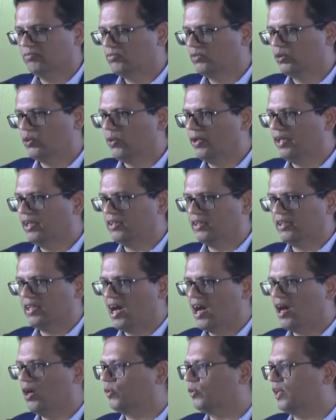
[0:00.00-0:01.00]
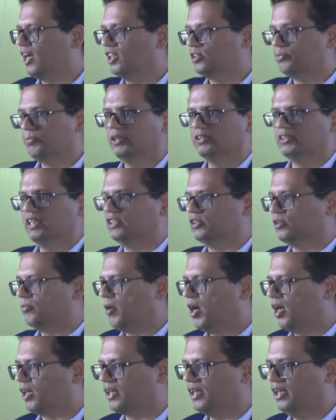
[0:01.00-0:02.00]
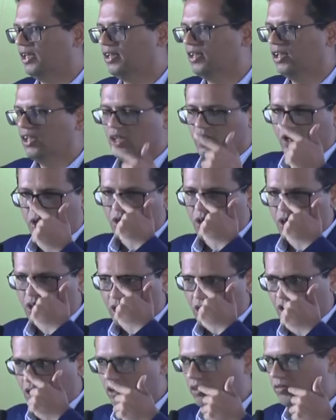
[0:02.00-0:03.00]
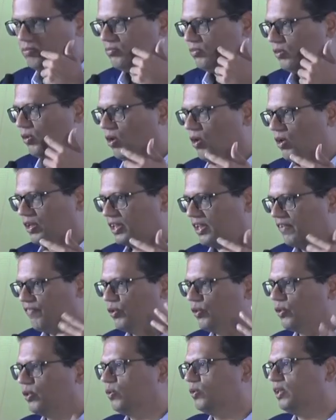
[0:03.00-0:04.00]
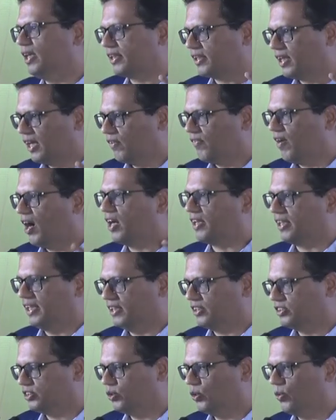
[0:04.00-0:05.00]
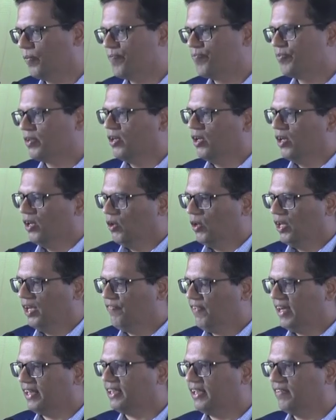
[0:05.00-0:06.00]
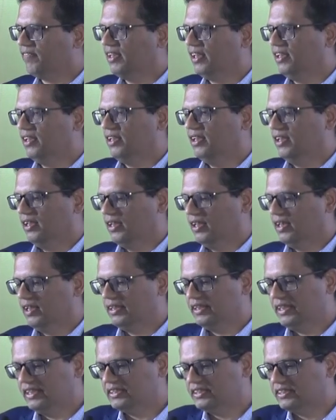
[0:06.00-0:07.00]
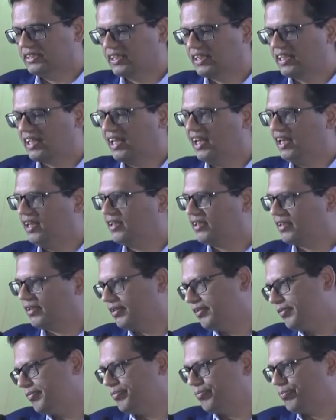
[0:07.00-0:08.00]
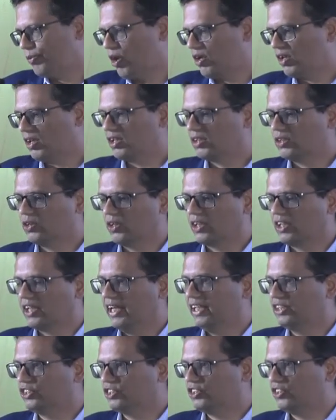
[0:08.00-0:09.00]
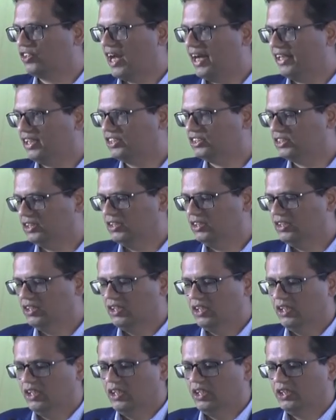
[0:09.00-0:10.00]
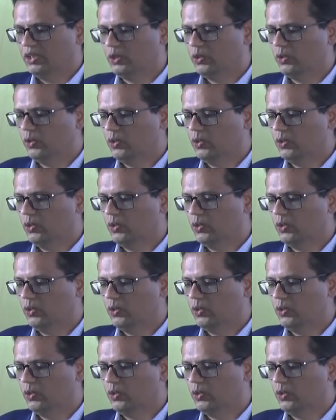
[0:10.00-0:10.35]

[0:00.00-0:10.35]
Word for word: going down as much as the market uh, or giving you that kind of heartache. So effectively, this is a great product or a great strategy to